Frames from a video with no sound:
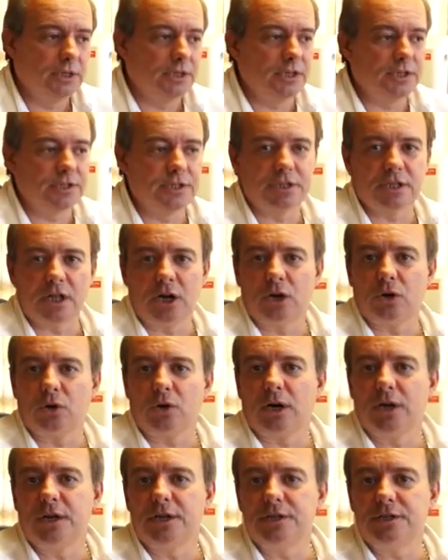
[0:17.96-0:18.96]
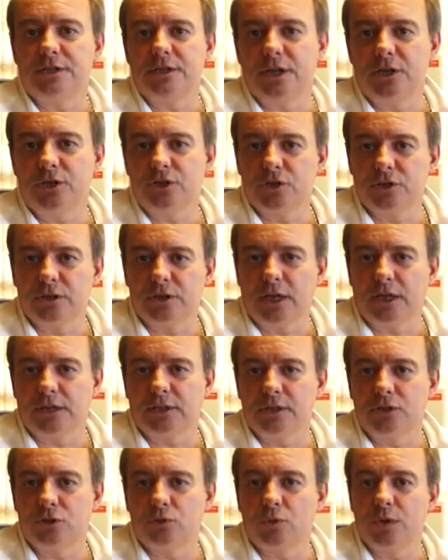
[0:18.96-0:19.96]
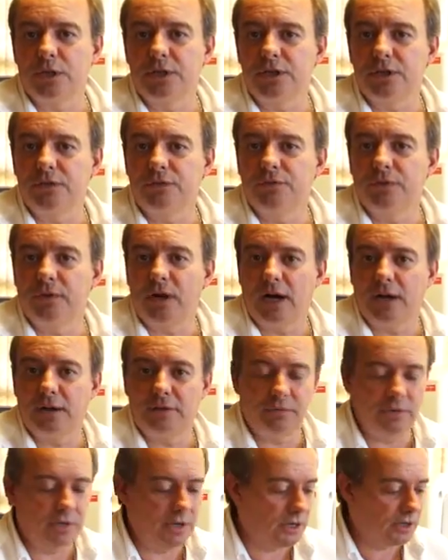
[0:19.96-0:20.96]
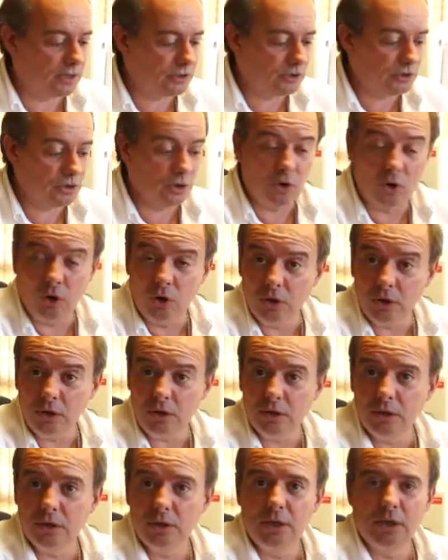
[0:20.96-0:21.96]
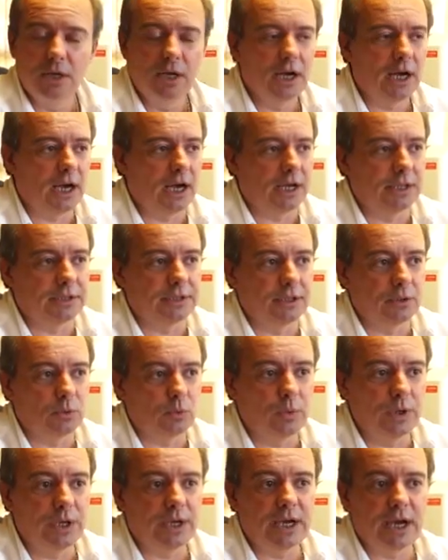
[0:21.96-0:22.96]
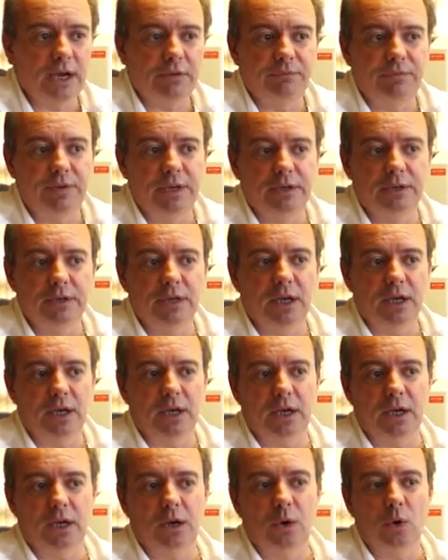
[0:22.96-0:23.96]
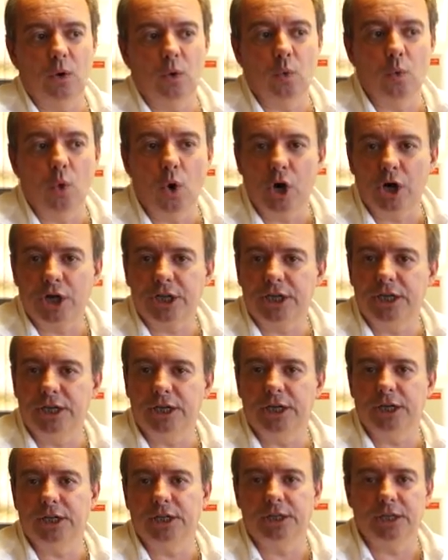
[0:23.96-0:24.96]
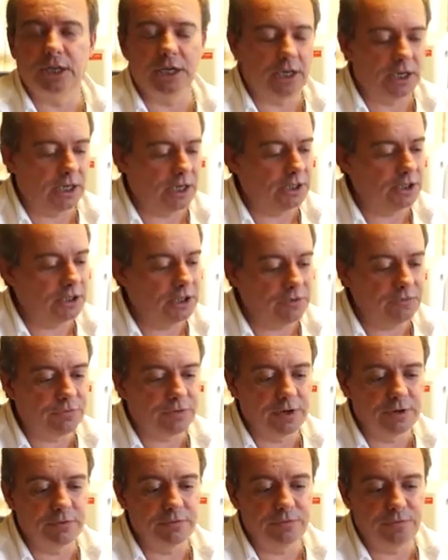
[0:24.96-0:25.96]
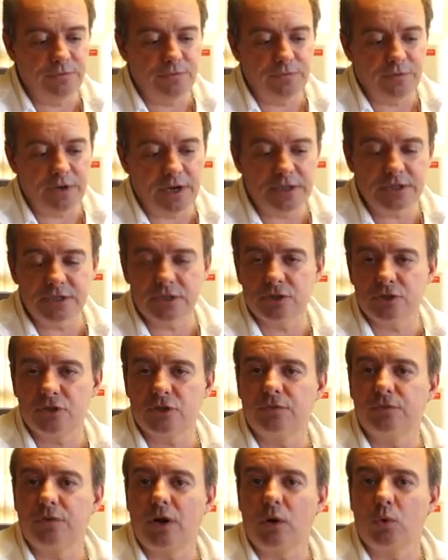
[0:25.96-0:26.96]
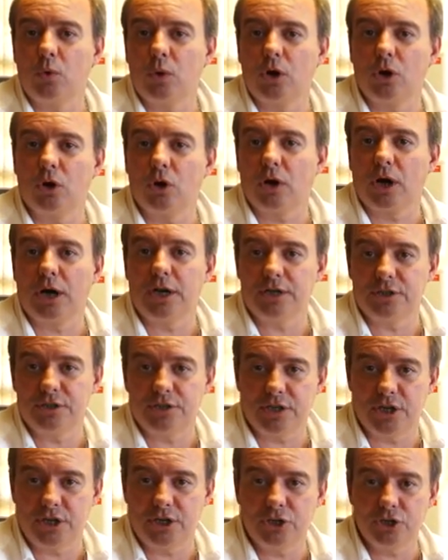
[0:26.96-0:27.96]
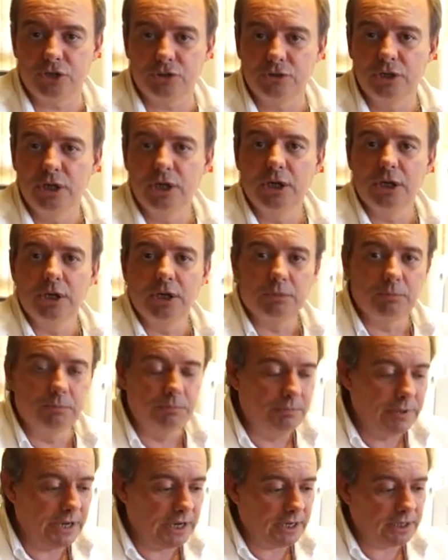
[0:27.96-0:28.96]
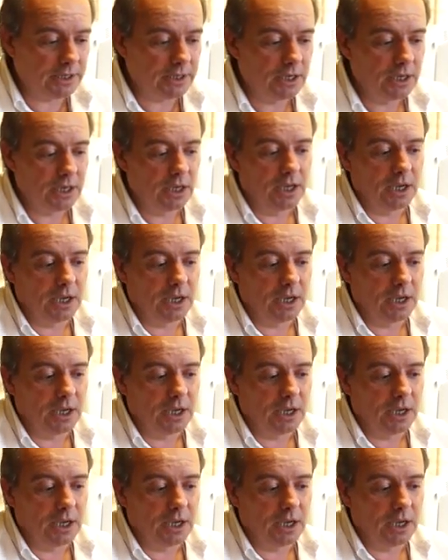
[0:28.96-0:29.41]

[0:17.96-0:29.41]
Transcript: This is an organization that is 25 years old, and we have been working in different phases of our organization, been